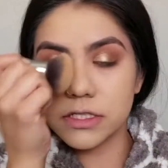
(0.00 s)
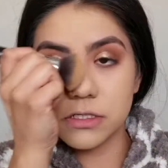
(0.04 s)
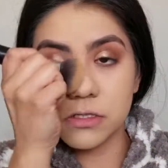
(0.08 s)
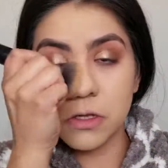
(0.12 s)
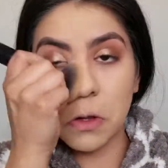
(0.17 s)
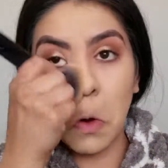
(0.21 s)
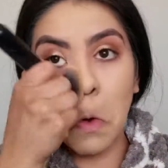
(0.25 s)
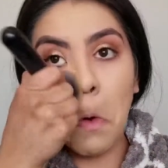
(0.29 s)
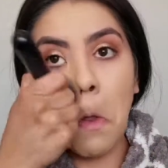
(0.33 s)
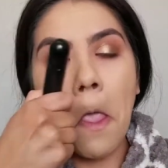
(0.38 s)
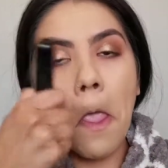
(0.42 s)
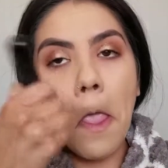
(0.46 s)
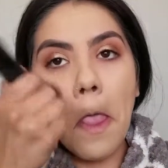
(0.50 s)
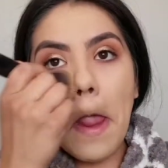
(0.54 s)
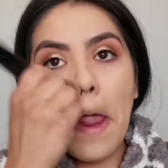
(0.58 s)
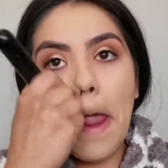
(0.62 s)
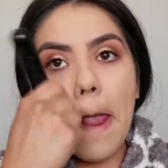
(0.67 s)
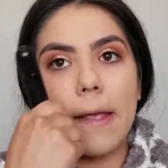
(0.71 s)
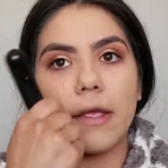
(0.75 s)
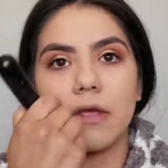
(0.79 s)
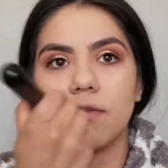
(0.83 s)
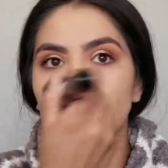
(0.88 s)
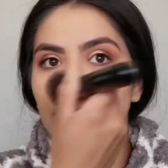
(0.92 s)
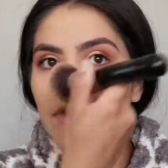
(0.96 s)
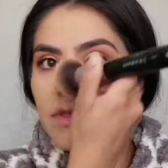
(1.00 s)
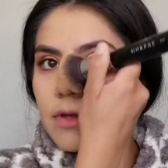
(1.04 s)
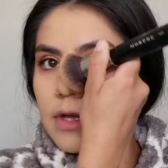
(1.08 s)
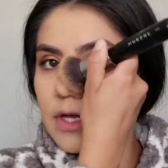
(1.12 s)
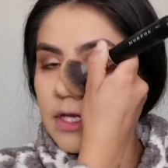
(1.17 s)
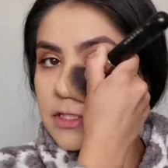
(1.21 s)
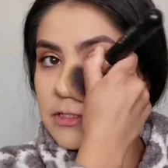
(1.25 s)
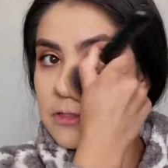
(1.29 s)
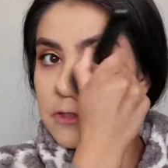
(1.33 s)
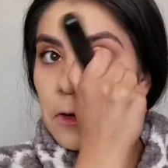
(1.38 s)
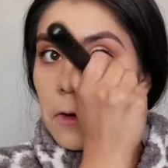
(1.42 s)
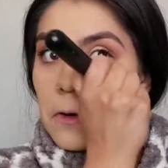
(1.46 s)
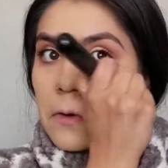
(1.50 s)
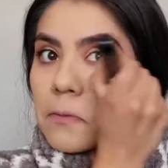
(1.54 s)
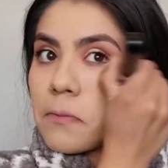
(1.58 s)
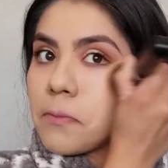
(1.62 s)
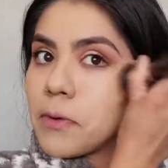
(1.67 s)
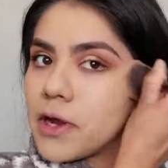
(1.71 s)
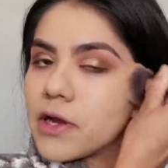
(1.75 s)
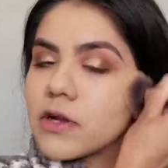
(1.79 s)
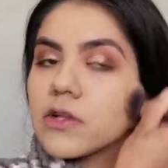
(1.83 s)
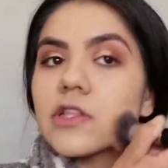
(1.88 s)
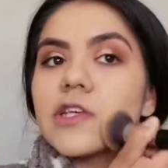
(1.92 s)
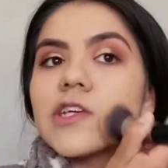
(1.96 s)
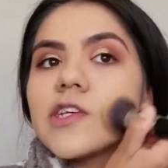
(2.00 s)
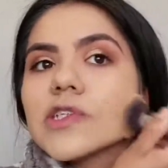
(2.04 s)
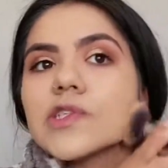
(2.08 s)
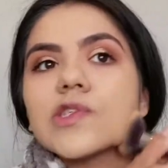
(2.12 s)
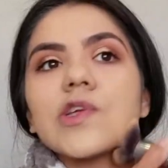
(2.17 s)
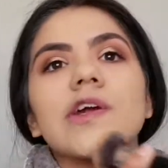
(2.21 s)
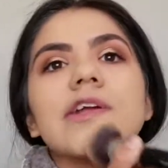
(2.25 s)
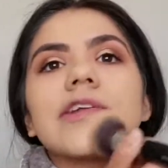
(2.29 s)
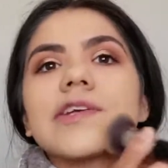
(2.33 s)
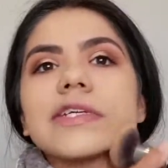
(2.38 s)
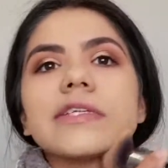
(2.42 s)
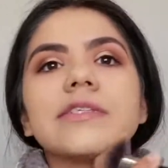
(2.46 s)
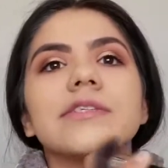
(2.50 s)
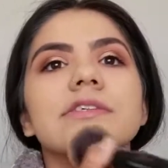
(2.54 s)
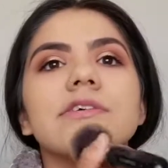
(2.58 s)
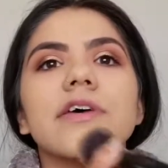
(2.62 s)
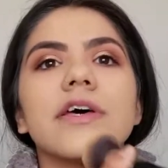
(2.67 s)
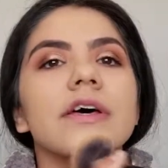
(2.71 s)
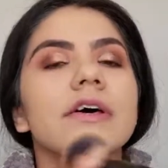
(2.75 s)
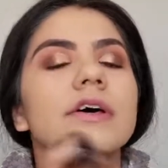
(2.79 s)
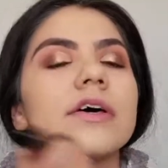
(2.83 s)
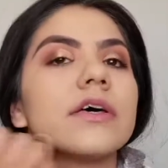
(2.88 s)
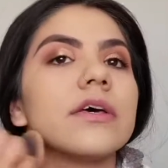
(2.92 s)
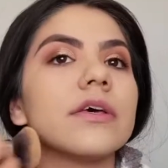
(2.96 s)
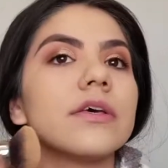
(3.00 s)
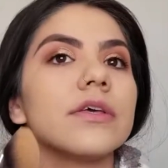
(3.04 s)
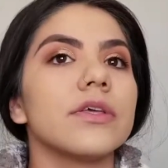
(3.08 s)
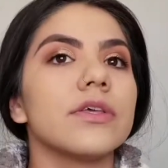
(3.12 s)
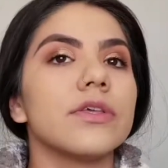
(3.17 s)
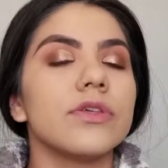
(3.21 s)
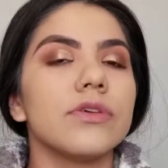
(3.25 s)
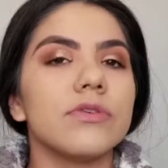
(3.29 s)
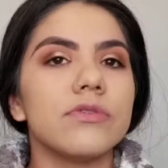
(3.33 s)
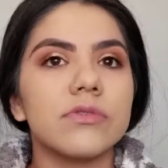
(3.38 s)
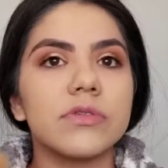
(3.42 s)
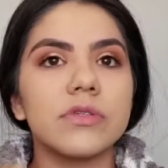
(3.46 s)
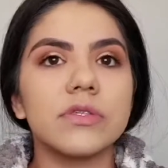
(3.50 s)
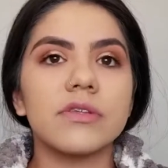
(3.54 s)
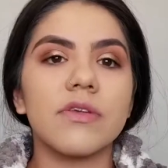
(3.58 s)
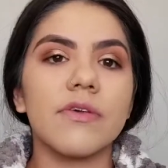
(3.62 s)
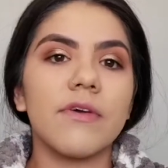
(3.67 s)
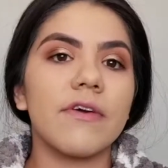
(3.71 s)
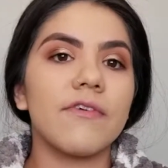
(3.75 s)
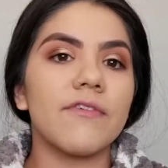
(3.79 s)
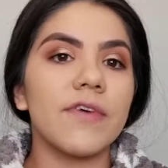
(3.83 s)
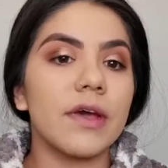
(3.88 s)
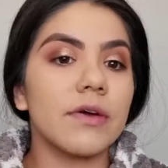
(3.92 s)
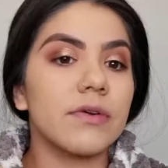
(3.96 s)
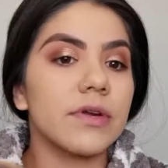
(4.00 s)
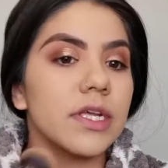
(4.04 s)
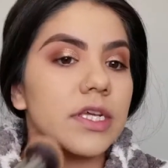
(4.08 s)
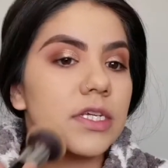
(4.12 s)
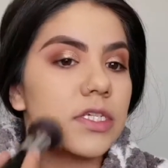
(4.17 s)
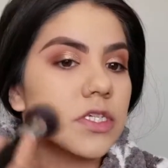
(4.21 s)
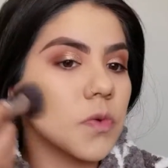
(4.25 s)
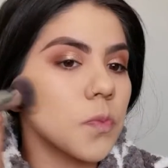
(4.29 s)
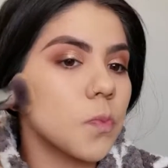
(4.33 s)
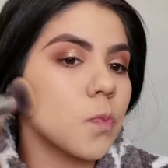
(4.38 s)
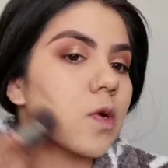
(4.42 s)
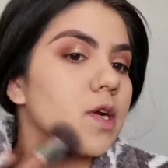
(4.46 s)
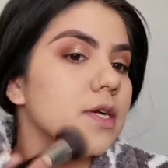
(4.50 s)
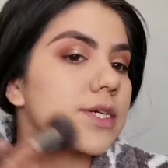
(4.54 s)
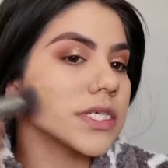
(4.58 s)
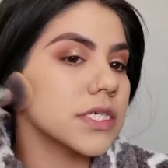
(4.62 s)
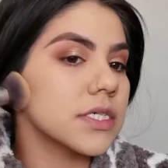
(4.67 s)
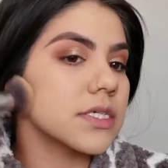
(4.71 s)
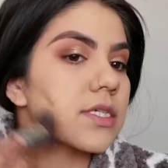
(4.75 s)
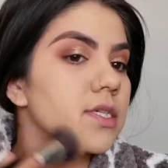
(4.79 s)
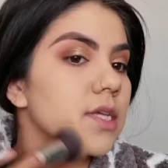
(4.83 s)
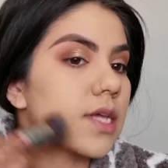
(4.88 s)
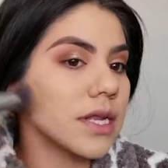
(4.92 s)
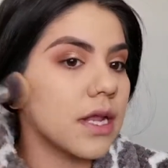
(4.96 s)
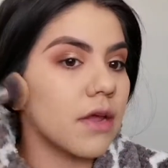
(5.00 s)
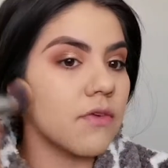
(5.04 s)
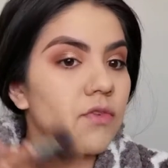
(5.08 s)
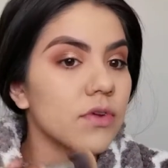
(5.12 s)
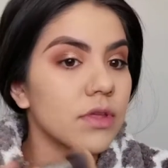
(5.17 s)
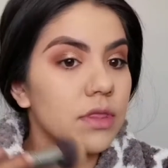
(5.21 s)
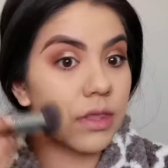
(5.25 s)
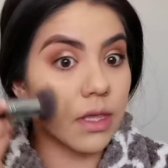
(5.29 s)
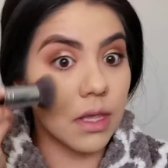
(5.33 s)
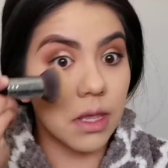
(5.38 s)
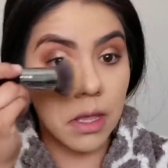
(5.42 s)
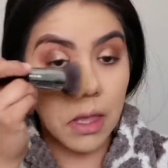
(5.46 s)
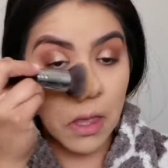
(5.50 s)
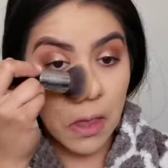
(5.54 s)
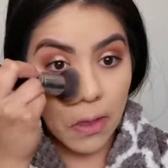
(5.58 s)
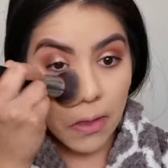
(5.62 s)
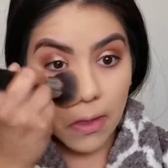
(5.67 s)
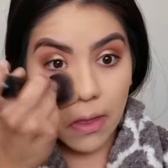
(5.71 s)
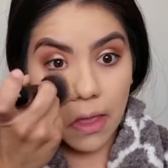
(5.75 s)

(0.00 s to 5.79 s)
So if you guys are barely starting to use foundation brushes and everything,